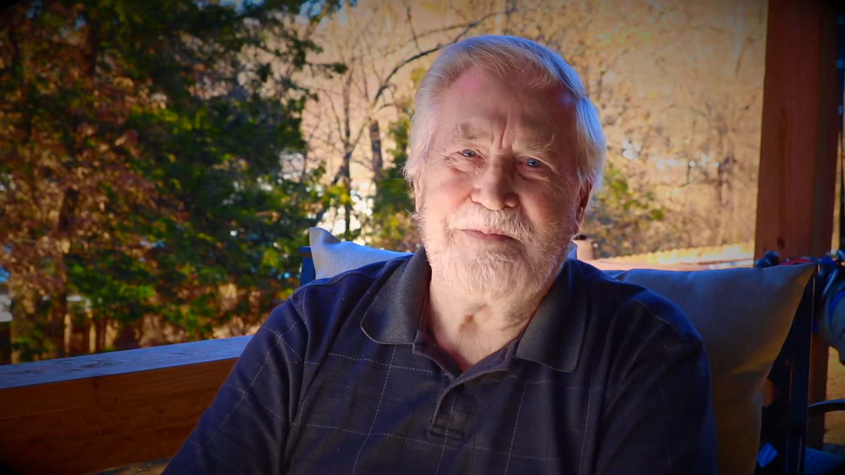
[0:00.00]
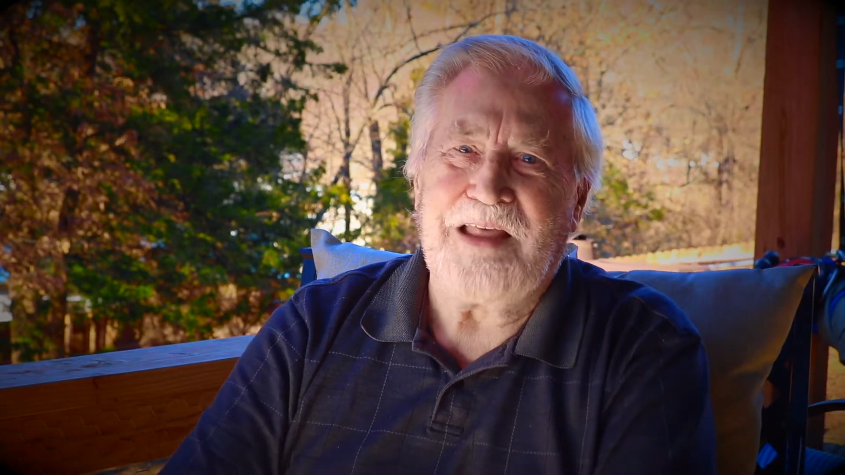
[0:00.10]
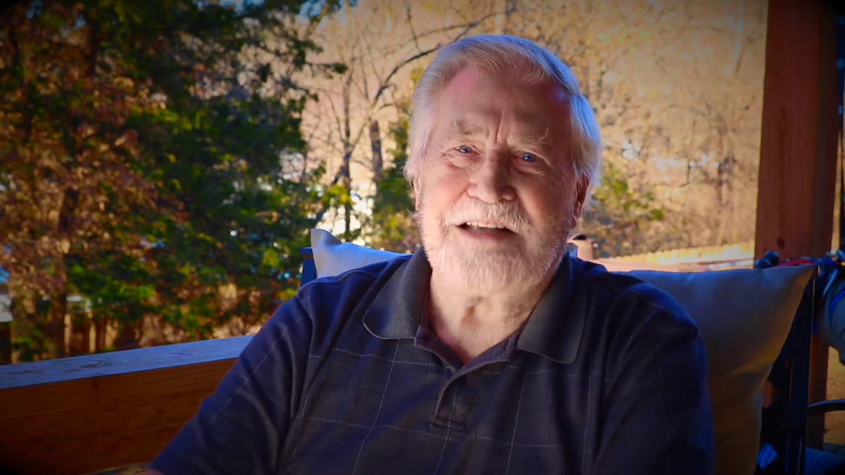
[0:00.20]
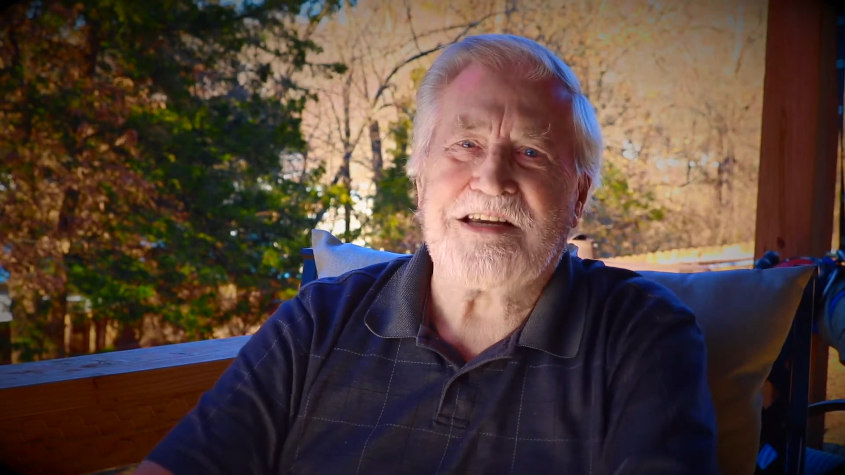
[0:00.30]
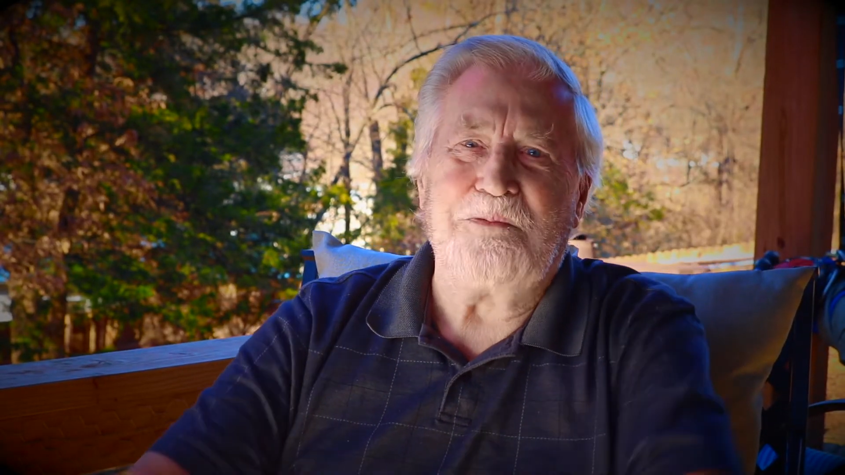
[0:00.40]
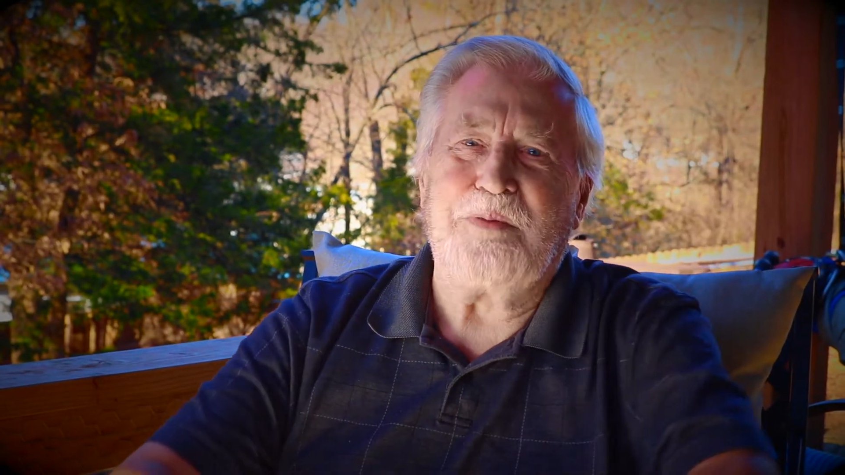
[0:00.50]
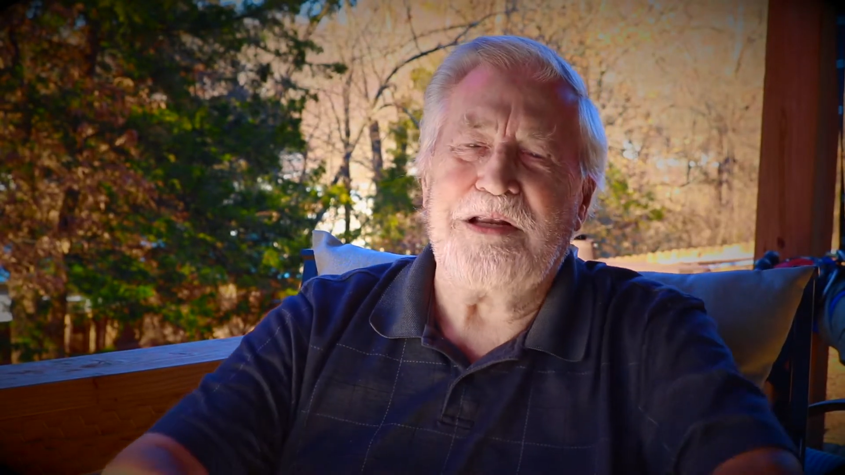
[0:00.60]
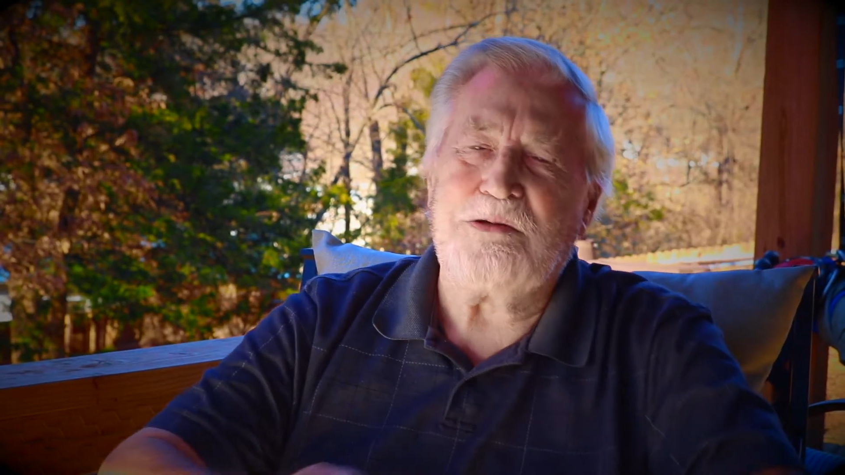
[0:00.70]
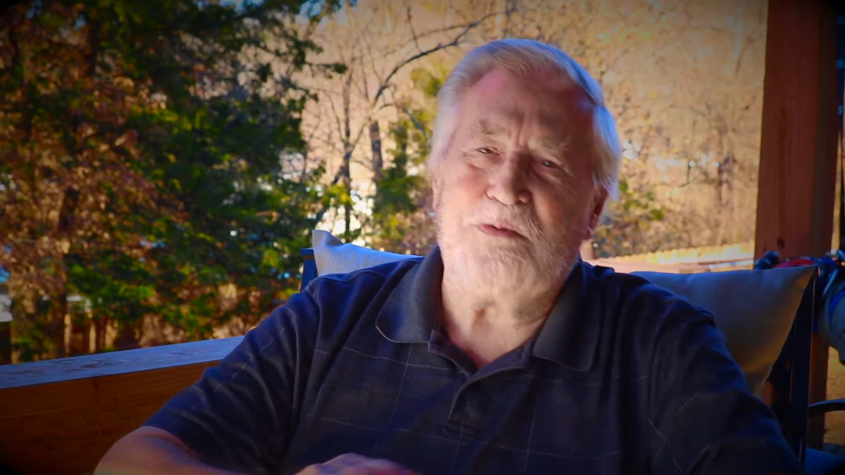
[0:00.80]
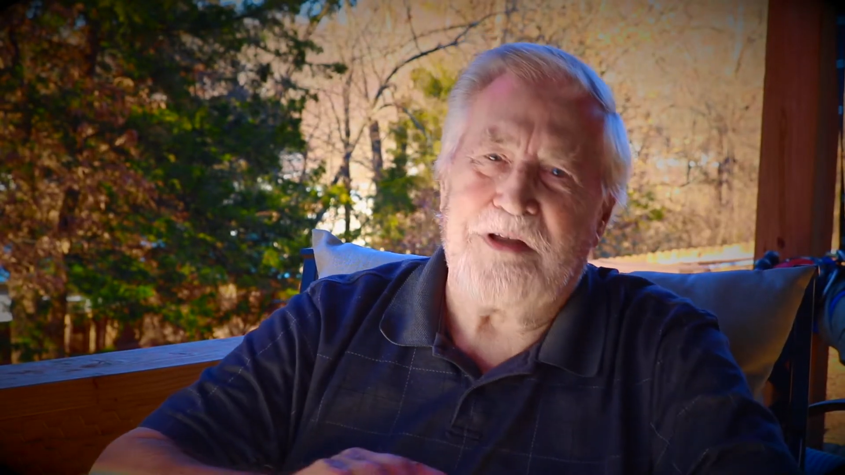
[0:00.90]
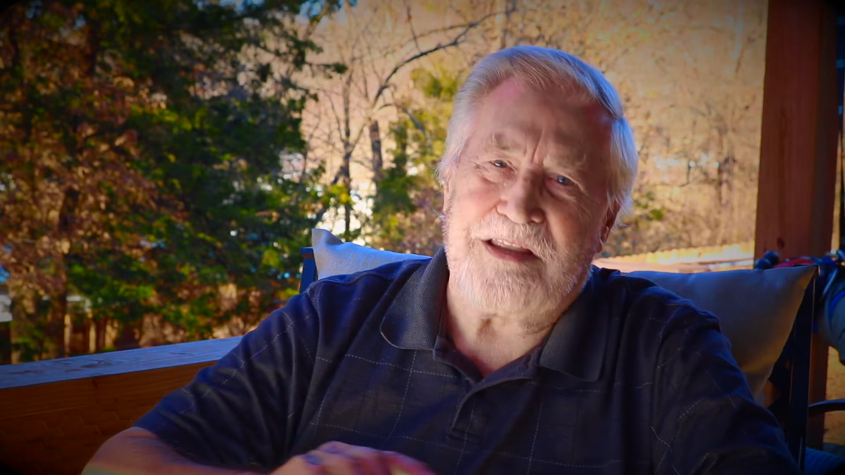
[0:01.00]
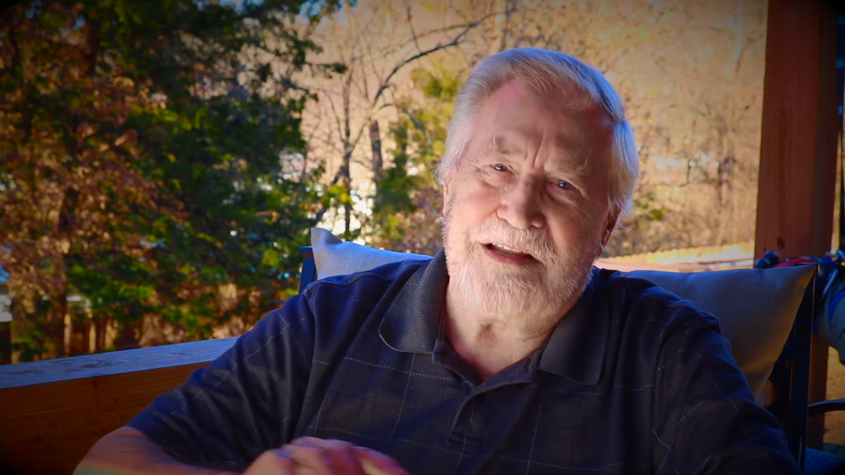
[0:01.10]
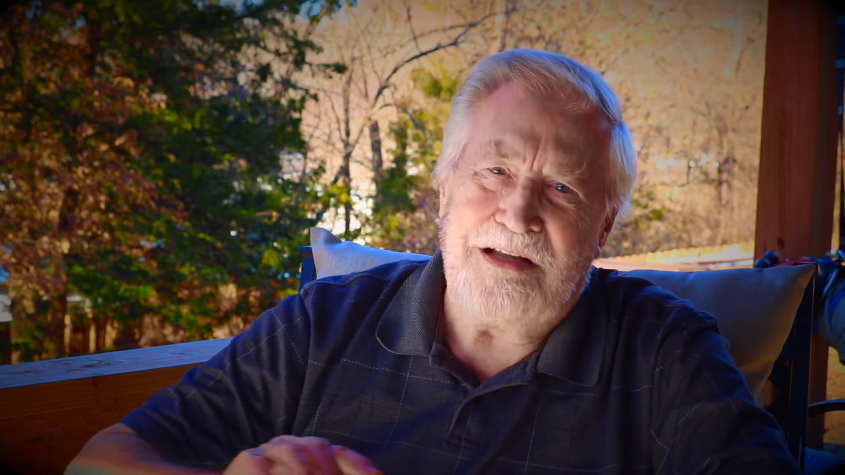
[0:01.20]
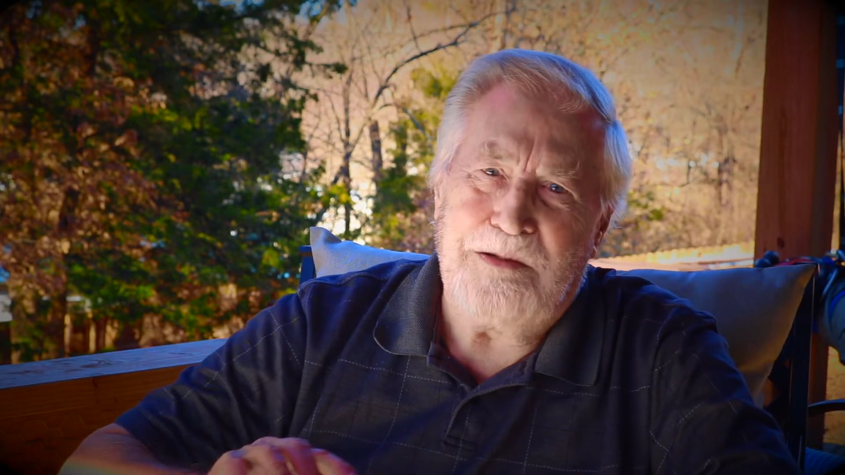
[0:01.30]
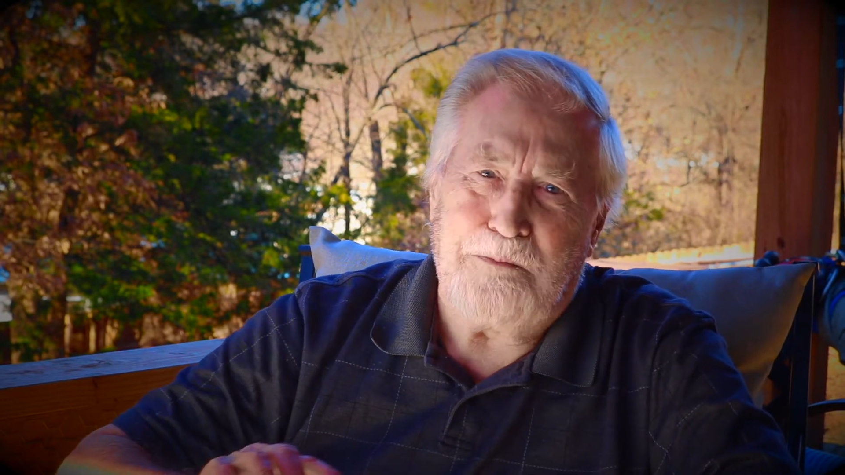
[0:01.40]
That's complete with
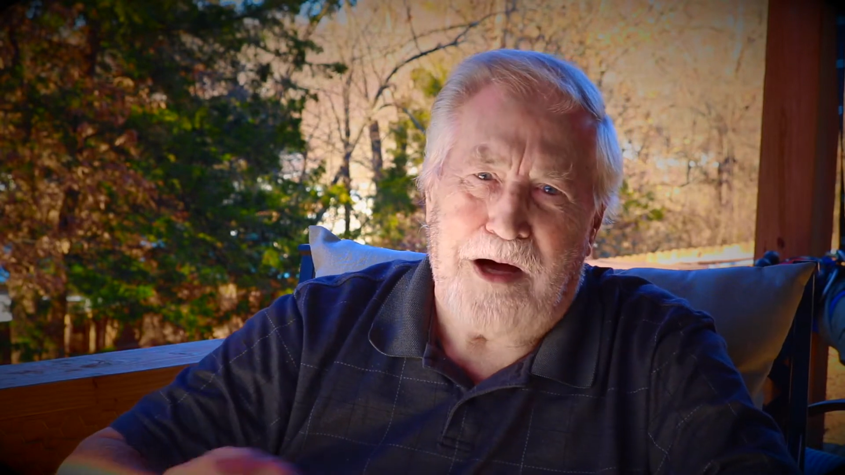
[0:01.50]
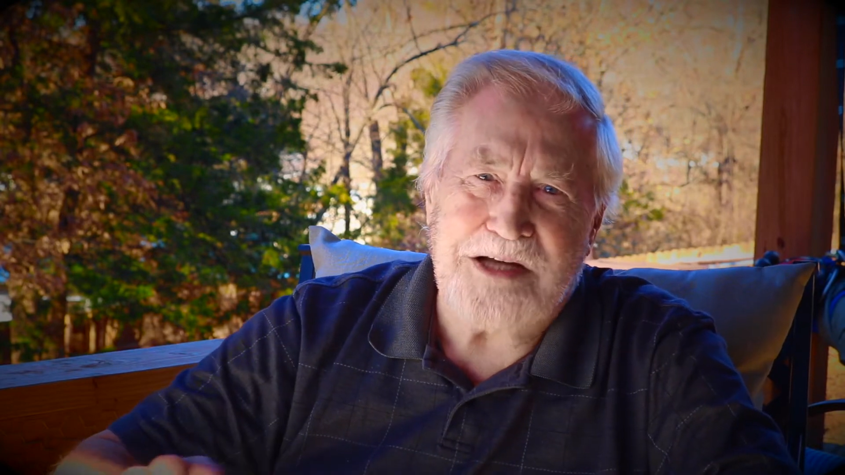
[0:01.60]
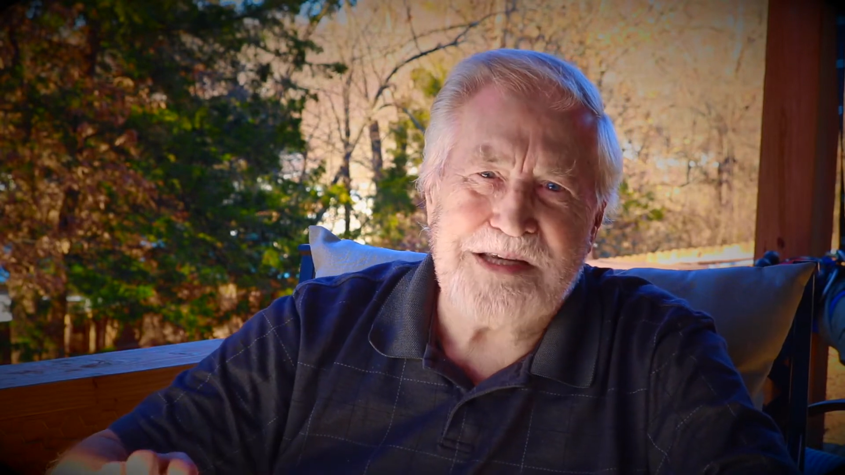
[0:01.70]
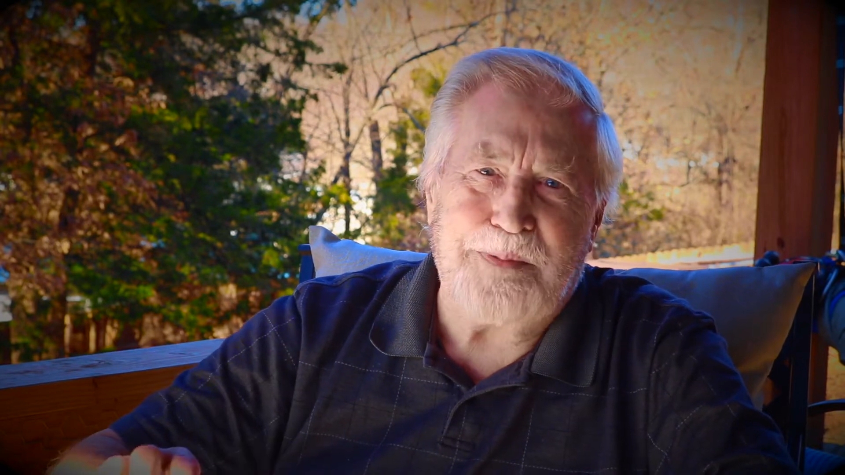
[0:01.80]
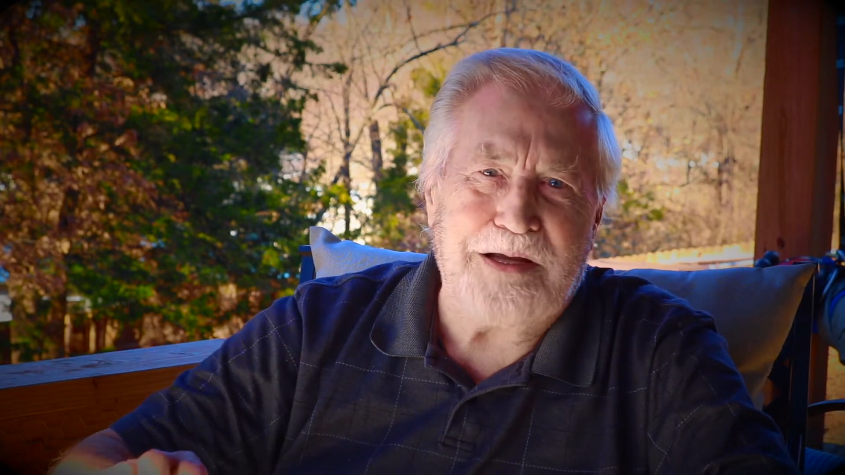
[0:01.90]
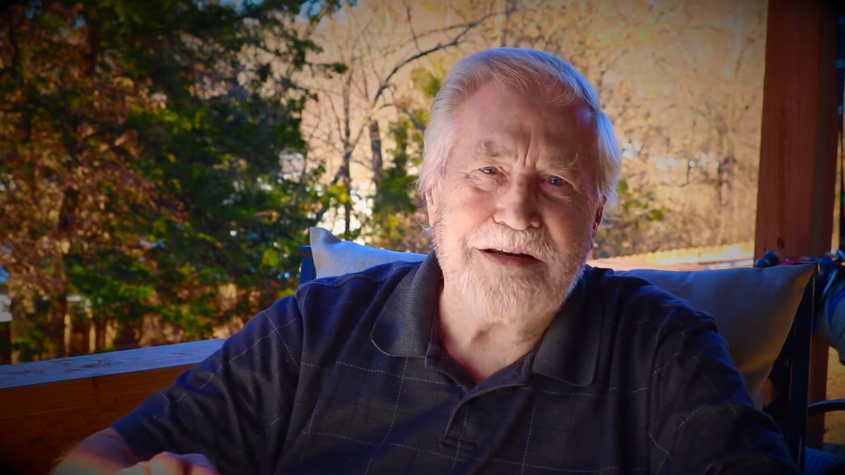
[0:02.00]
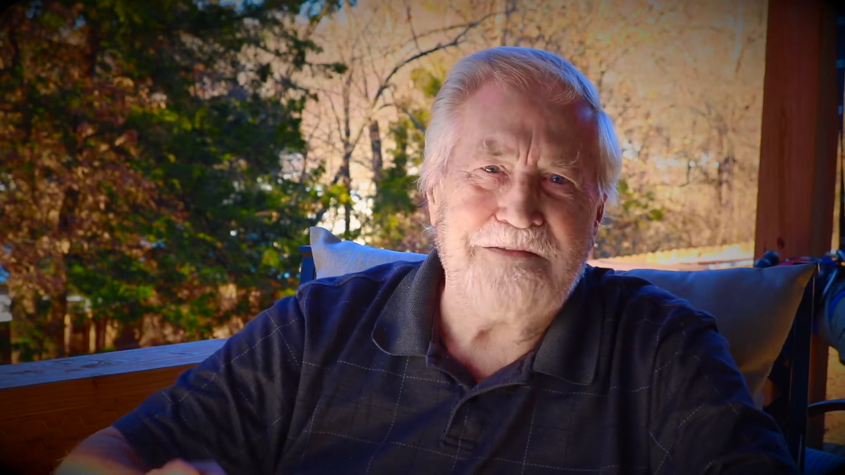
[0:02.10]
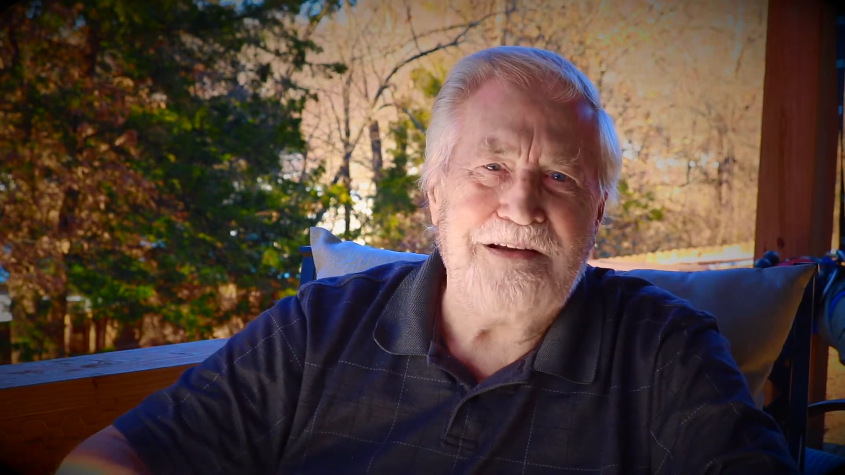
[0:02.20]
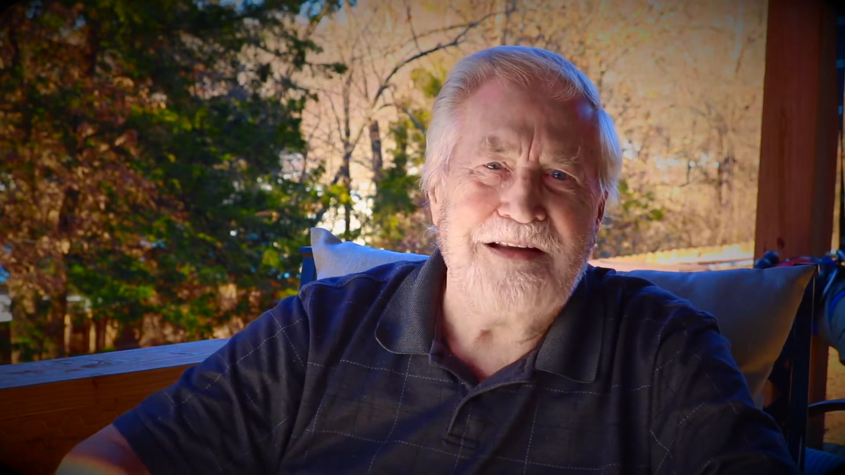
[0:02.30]
marzipan